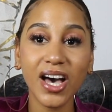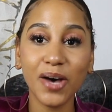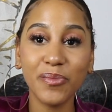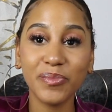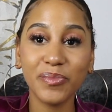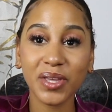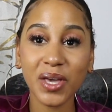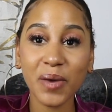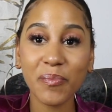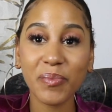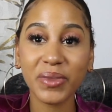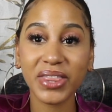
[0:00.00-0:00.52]

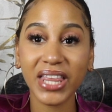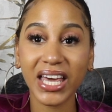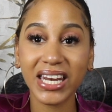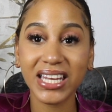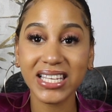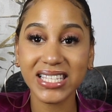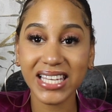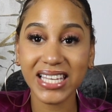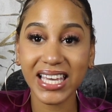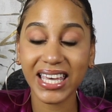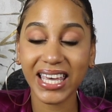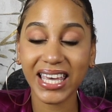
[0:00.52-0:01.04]
Yeah, but that
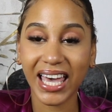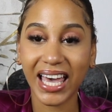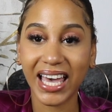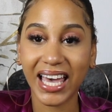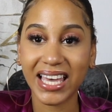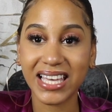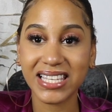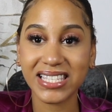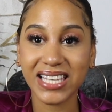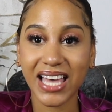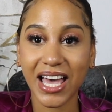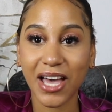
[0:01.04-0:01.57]
is it,
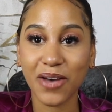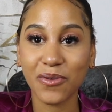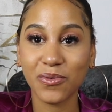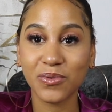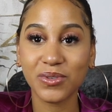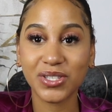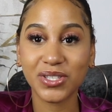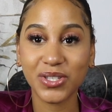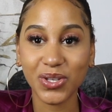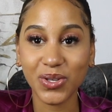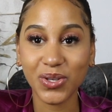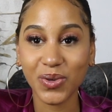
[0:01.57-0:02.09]
guys. I will
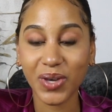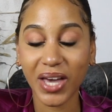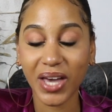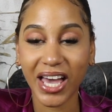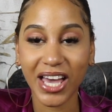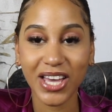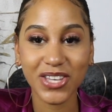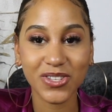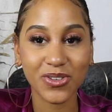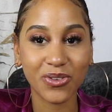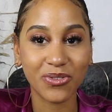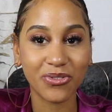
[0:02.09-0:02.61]
see you
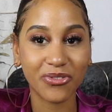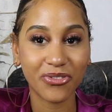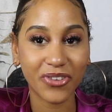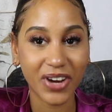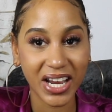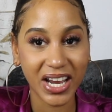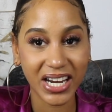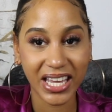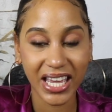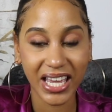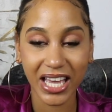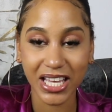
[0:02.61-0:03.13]
guys on
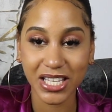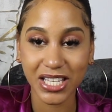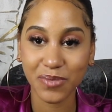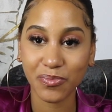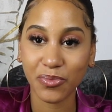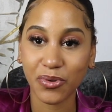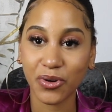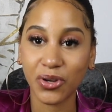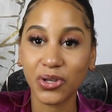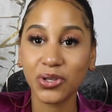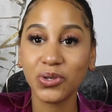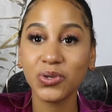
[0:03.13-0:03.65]
Friday as
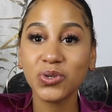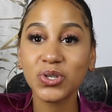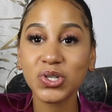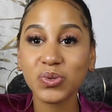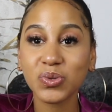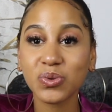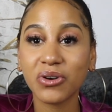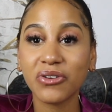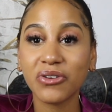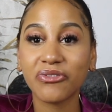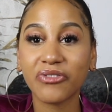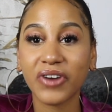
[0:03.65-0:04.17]
per
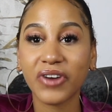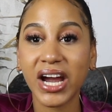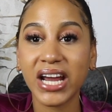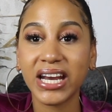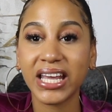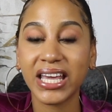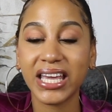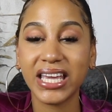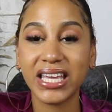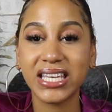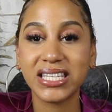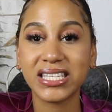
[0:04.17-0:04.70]
usual.
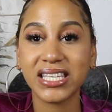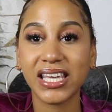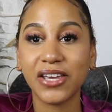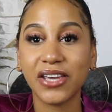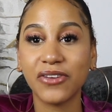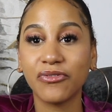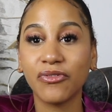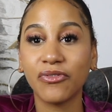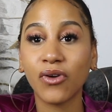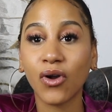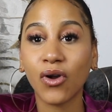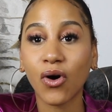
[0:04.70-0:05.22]
Friday is a
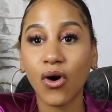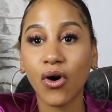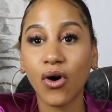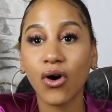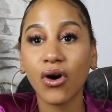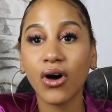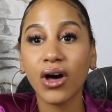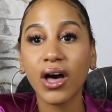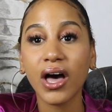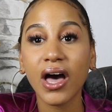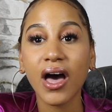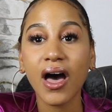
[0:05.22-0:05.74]

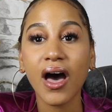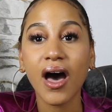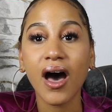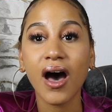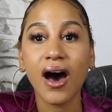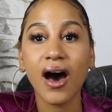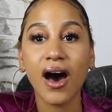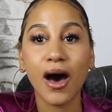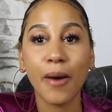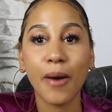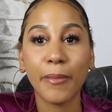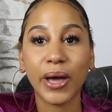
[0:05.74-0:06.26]
vlog.
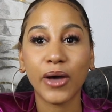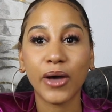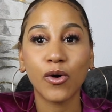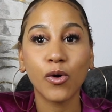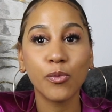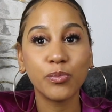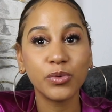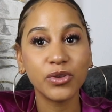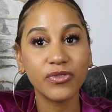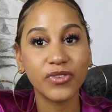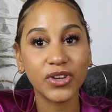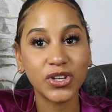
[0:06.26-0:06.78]
I
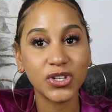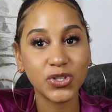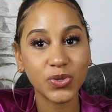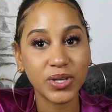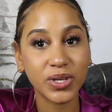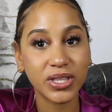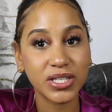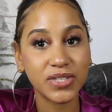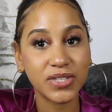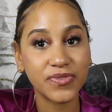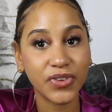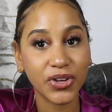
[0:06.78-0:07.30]
hope you've enjoyed
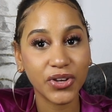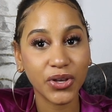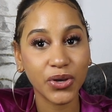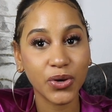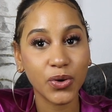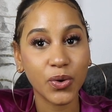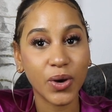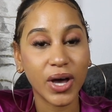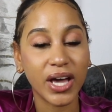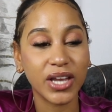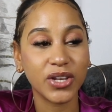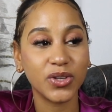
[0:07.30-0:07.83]
this
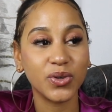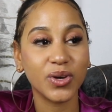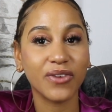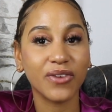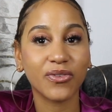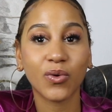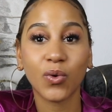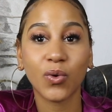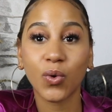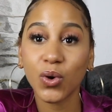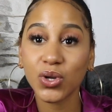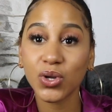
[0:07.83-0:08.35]
video and you
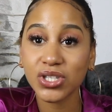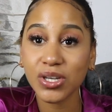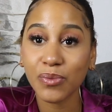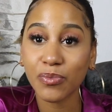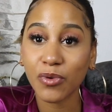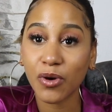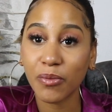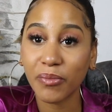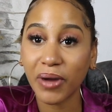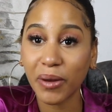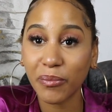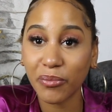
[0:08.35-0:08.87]
have caught up
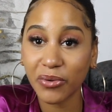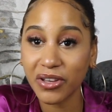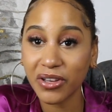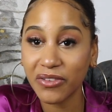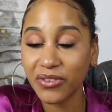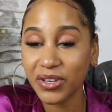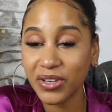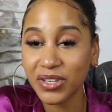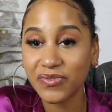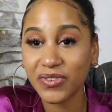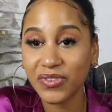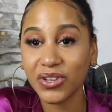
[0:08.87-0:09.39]
on my
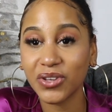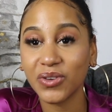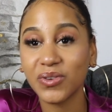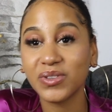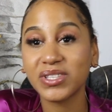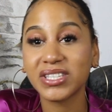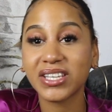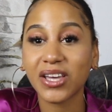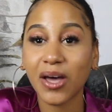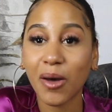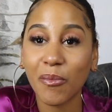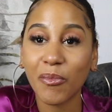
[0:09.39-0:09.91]
previous
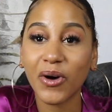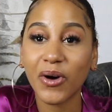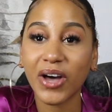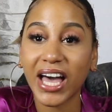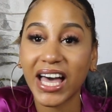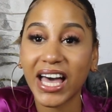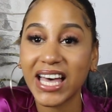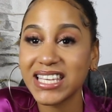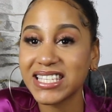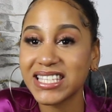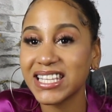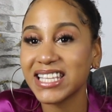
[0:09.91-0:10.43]
videos. Come on
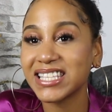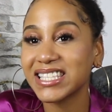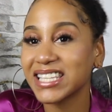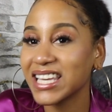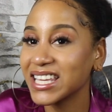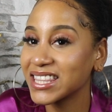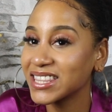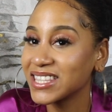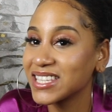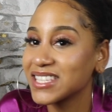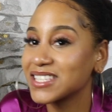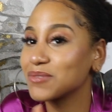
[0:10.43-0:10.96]
guys, let's
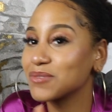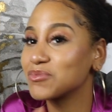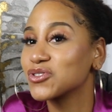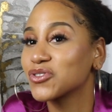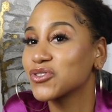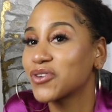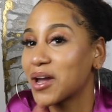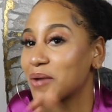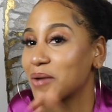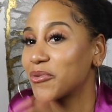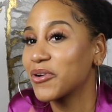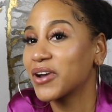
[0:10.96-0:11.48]
get the
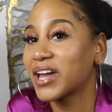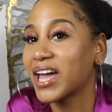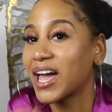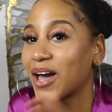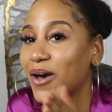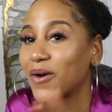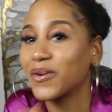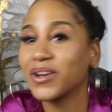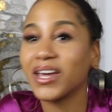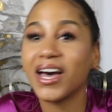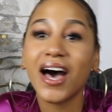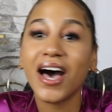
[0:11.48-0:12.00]
subscriber
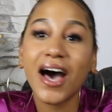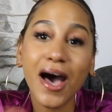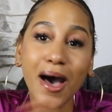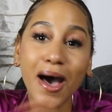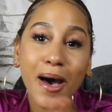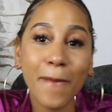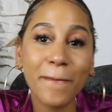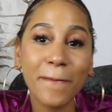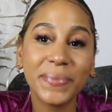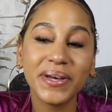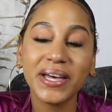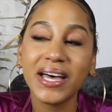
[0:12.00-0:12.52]
count
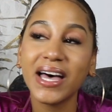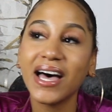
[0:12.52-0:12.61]
up.